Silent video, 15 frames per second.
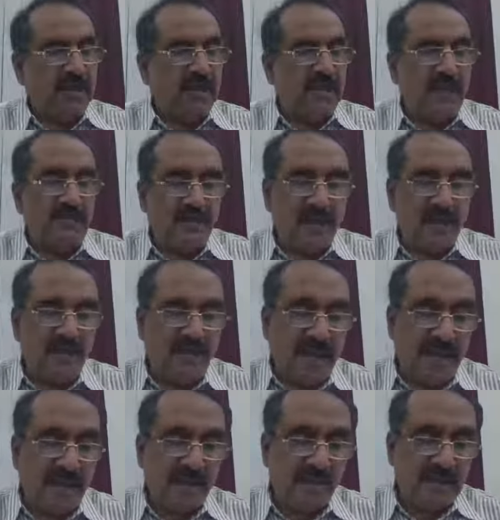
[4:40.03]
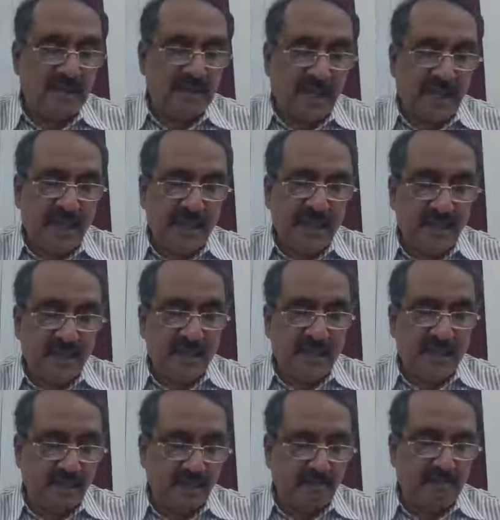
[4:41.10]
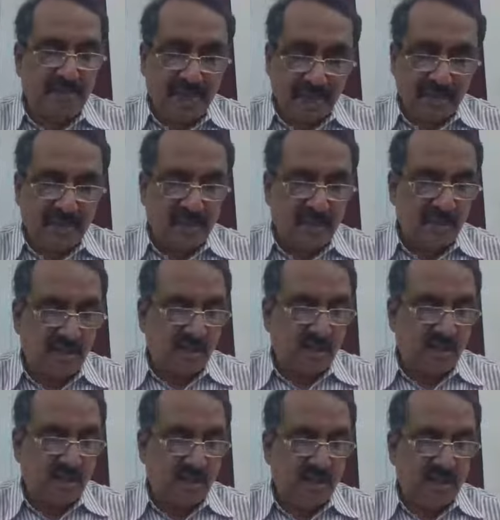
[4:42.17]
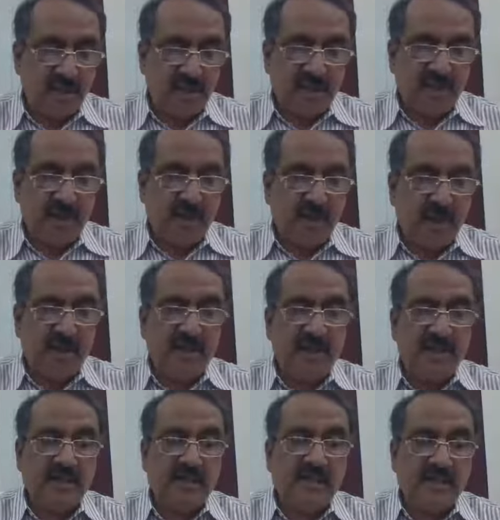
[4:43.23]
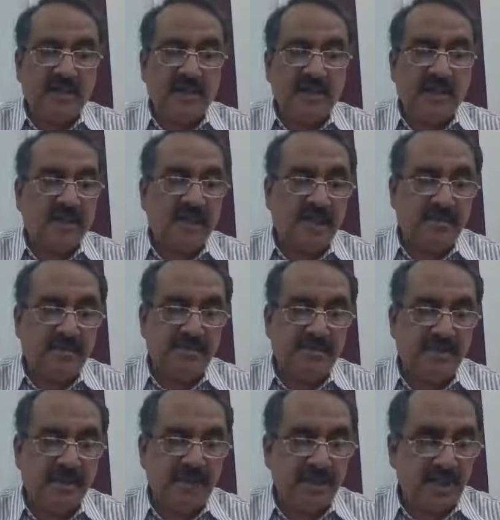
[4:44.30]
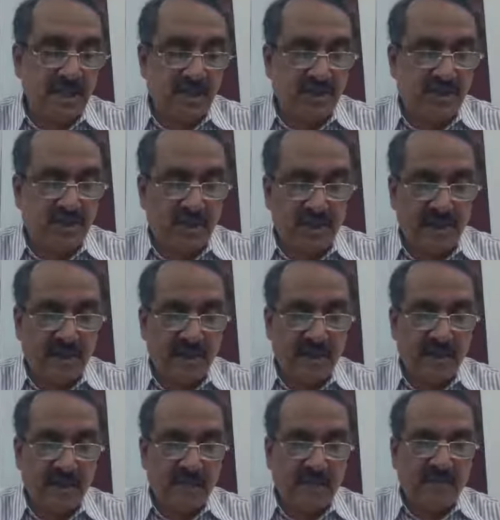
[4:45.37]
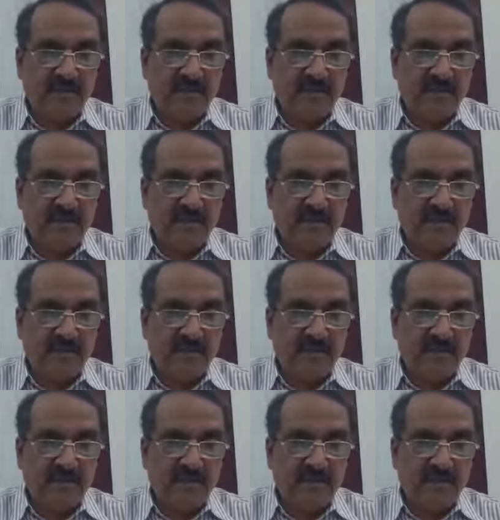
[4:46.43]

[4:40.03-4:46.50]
It is left to the bank to select the branches and centralized hubs for statutory audit.